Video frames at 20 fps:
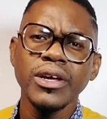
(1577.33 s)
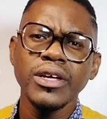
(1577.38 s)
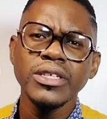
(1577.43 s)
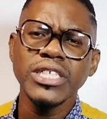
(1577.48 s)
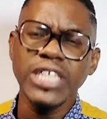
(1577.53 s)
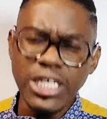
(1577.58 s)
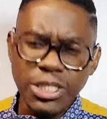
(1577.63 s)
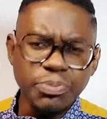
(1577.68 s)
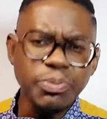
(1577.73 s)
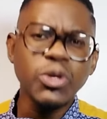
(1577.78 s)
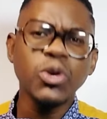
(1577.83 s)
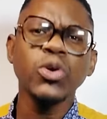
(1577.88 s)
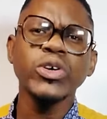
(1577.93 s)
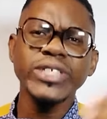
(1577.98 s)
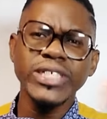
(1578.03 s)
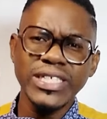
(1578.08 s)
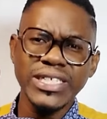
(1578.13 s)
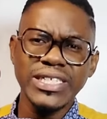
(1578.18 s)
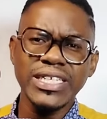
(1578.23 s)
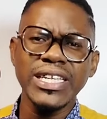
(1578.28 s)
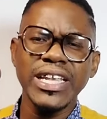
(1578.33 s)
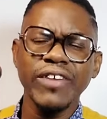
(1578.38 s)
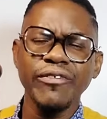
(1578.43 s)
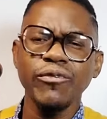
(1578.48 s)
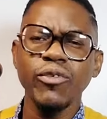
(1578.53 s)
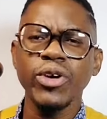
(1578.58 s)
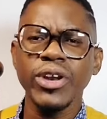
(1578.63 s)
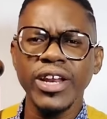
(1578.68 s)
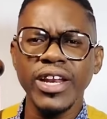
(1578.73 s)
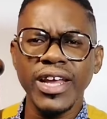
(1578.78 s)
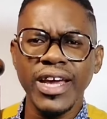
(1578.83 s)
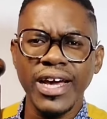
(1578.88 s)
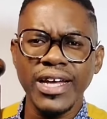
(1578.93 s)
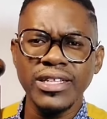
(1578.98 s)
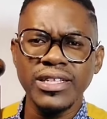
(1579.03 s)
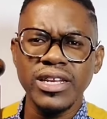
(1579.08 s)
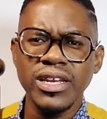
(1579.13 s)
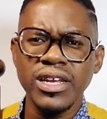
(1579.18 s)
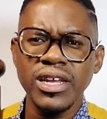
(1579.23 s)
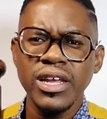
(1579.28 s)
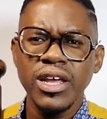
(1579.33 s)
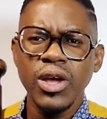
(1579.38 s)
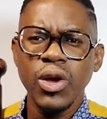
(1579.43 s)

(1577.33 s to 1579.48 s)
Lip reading: just because he's in a foreign country.